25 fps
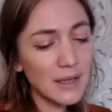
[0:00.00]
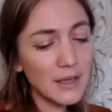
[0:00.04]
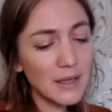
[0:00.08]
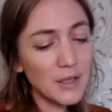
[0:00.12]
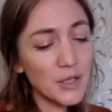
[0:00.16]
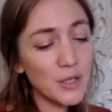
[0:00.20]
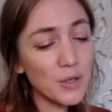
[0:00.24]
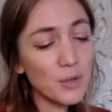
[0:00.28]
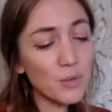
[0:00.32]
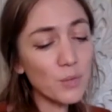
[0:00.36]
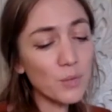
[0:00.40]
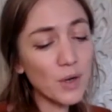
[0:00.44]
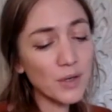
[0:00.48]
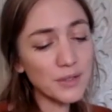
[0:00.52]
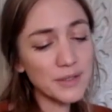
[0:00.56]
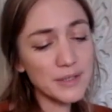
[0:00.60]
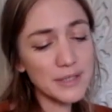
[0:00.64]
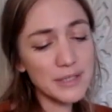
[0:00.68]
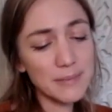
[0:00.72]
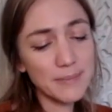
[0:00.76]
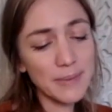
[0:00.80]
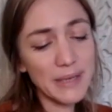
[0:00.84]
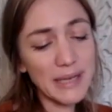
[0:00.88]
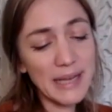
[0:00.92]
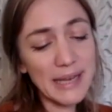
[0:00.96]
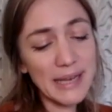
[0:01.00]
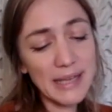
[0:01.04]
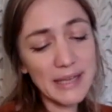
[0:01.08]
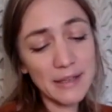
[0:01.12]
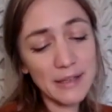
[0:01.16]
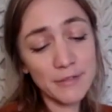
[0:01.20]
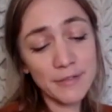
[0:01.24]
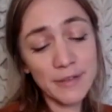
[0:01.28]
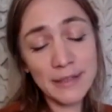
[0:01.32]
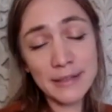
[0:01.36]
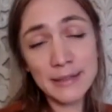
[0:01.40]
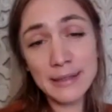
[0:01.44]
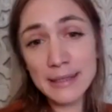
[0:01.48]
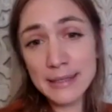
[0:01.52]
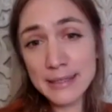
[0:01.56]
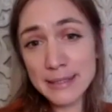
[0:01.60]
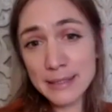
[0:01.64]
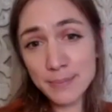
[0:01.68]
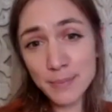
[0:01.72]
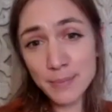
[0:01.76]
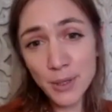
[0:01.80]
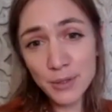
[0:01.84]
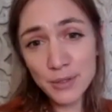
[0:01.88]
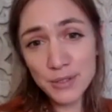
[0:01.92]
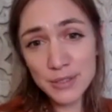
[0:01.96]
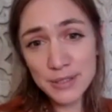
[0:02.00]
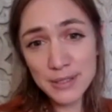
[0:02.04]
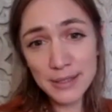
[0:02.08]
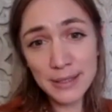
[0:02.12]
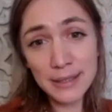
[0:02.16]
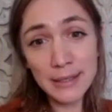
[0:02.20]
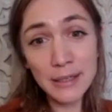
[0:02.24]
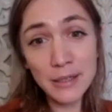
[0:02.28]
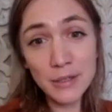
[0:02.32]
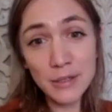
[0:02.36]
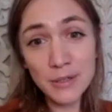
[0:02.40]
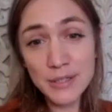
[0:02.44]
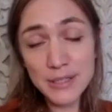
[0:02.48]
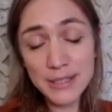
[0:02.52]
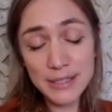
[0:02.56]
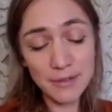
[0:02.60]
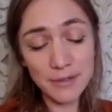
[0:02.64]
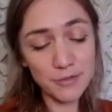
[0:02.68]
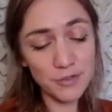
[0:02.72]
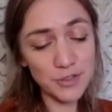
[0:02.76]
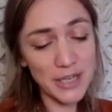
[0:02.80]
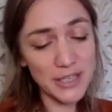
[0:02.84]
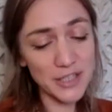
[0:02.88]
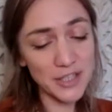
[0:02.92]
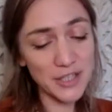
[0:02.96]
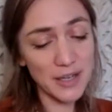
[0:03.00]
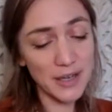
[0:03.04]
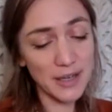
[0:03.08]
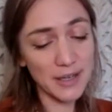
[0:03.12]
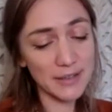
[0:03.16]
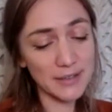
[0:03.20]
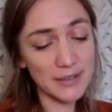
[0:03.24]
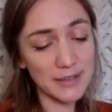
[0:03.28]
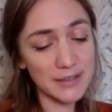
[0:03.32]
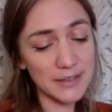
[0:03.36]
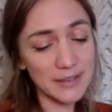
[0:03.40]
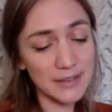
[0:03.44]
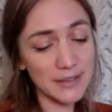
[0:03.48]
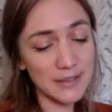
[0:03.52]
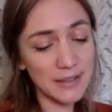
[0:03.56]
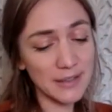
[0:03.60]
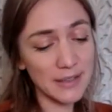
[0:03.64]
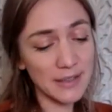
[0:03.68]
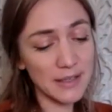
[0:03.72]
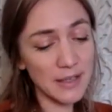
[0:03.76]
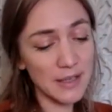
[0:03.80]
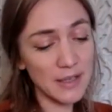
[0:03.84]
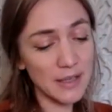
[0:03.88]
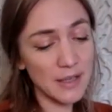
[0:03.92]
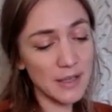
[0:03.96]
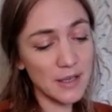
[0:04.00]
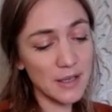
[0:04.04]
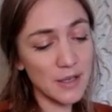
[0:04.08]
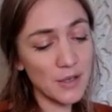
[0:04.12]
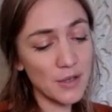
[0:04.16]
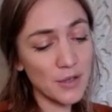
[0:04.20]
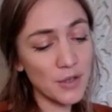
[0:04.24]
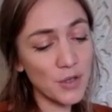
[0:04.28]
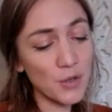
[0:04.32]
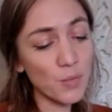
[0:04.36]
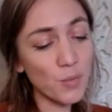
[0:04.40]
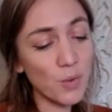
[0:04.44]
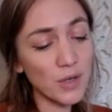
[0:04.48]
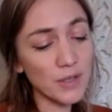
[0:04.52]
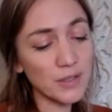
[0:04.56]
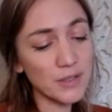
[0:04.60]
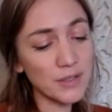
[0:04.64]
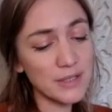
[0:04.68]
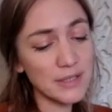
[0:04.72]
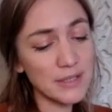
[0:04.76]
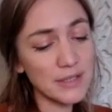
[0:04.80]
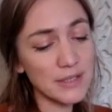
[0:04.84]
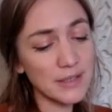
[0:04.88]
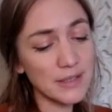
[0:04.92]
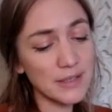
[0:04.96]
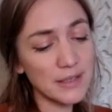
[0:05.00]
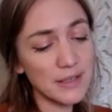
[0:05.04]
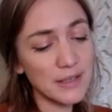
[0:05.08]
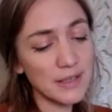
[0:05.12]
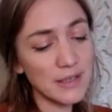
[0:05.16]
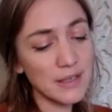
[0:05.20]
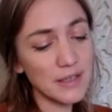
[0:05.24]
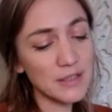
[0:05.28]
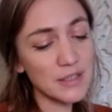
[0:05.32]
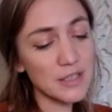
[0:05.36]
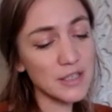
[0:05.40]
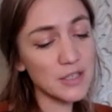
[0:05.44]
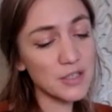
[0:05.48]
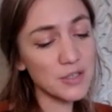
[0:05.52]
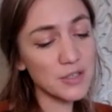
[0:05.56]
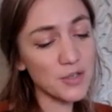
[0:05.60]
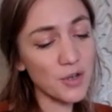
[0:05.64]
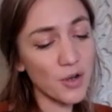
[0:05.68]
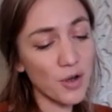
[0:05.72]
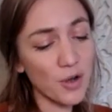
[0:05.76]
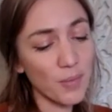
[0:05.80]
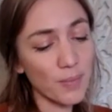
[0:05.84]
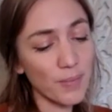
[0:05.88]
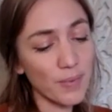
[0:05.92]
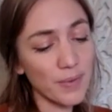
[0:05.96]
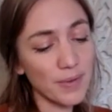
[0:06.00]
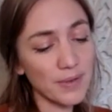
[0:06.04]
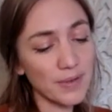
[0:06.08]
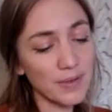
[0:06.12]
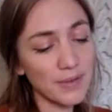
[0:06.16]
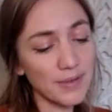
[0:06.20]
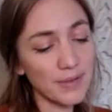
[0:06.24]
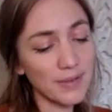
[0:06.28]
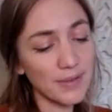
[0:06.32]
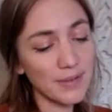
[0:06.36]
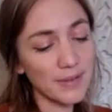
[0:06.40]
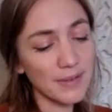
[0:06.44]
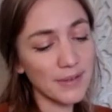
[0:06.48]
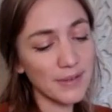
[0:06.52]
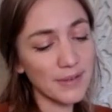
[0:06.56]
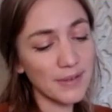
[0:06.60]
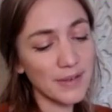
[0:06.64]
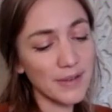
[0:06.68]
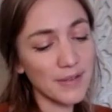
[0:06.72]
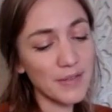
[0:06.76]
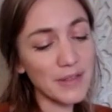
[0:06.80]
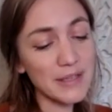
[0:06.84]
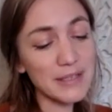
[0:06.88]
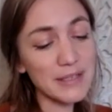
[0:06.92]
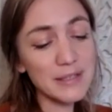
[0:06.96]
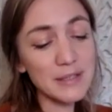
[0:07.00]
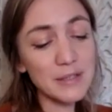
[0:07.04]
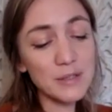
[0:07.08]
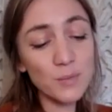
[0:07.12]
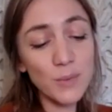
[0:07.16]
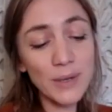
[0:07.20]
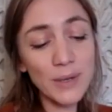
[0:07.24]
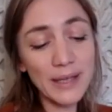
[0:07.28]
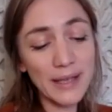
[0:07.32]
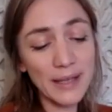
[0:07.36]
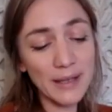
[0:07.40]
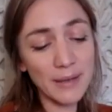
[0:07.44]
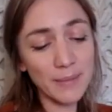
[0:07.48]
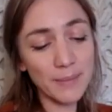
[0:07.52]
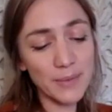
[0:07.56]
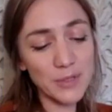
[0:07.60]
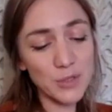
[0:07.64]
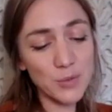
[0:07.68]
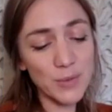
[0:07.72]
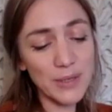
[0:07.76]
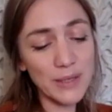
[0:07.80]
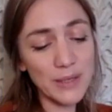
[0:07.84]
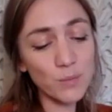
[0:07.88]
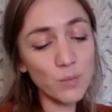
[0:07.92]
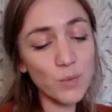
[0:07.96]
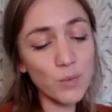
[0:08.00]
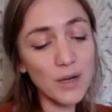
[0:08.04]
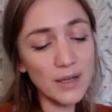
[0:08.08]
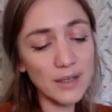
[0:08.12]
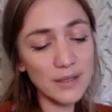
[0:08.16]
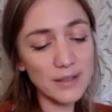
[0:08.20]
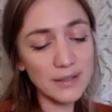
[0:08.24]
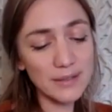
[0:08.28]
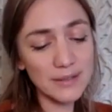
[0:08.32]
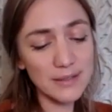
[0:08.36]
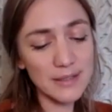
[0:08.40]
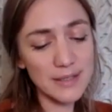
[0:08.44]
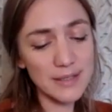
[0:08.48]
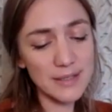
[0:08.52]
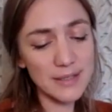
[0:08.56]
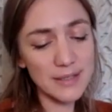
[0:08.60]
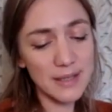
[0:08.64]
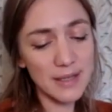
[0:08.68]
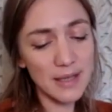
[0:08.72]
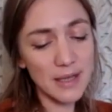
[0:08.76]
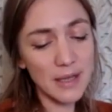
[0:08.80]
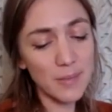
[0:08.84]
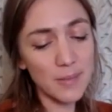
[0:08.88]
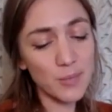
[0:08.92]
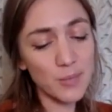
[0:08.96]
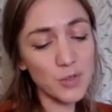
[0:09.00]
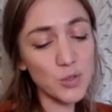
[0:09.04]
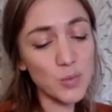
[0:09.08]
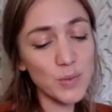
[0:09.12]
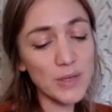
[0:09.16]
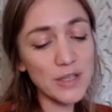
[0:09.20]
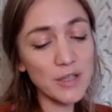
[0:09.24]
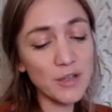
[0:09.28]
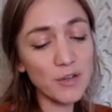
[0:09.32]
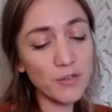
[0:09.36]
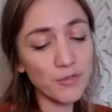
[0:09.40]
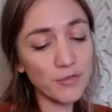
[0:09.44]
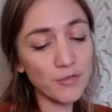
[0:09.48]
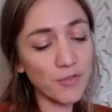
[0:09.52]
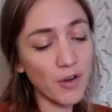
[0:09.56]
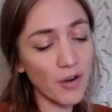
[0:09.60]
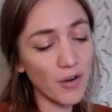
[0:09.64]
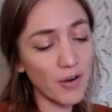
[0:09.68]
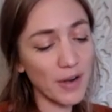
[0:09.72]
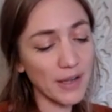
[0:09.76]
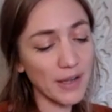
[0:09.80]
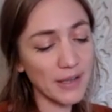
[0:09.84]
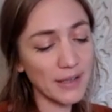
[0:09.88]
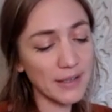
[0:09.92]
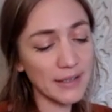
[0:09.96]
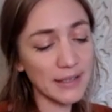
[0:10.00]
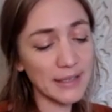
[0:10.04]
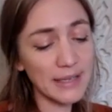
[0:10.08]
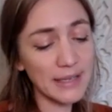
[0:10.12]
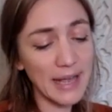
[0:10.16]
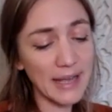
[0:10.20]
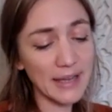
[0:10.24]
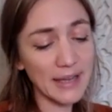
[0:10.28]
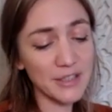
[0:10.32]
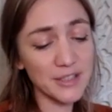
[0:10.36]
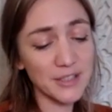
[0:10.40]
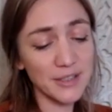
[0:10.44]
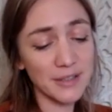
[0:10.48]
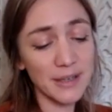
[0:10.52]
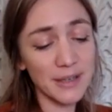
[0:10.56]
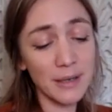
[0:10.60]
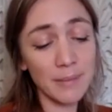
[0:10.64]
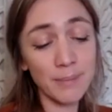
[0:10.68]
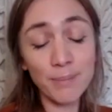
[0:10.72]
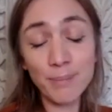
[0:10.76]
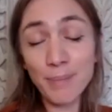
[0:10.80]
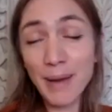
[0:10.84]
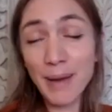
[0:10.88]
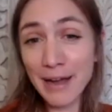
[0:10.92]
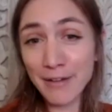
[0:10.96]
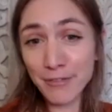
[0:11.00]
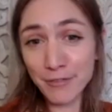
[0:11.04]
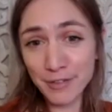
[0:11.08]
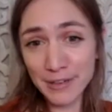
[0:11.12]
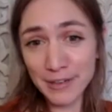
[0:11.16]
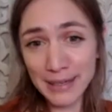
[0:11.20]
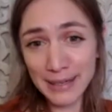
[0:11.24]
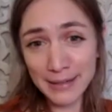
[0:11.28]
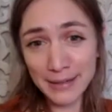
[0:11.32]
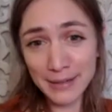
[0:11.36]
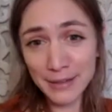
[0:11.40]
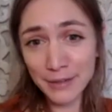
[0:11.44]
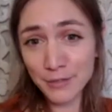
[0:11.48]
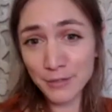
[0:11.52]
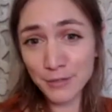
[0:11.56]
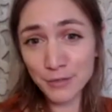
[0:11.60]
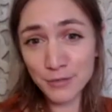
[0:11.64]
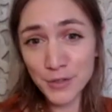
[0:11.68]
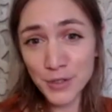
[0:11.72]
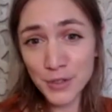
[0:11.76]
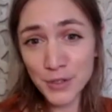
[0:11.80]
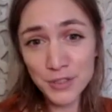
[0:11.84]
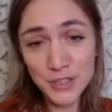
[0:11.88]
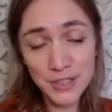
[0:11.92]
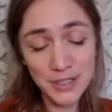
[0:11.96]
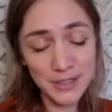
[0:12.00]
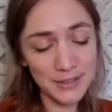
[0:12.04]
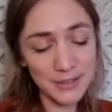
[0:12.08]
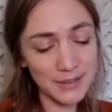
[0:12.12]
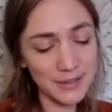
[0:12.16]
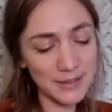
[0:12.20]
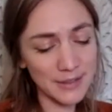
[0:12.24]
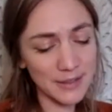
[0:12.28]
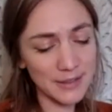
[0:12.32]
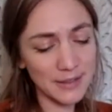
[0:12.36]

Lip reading: You want to believe in this most elusive treasure hunt. You want to stop this swinging between worlds, between euphoric connection and baffling confusion.